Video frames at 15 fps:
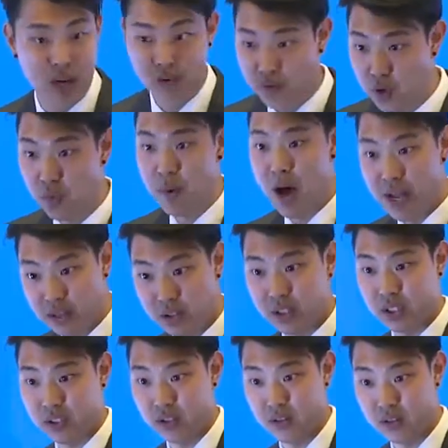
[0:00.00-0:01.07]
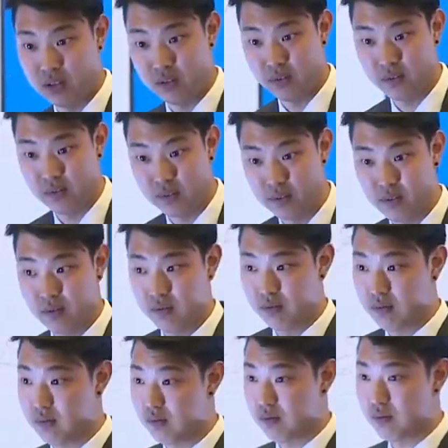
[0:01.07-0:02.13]
than a few months.
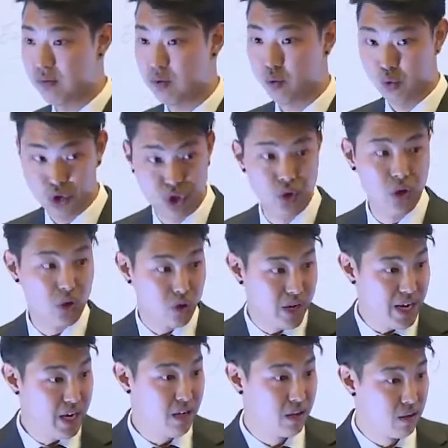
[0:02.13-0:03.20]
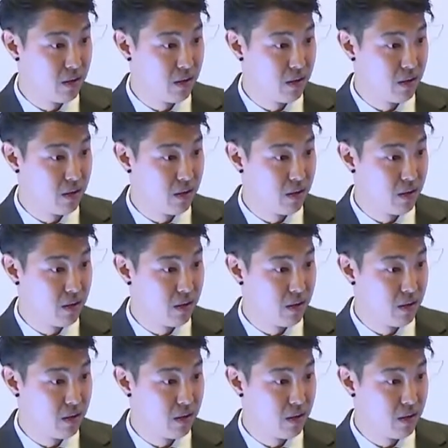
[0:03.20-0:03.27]
Would you agree?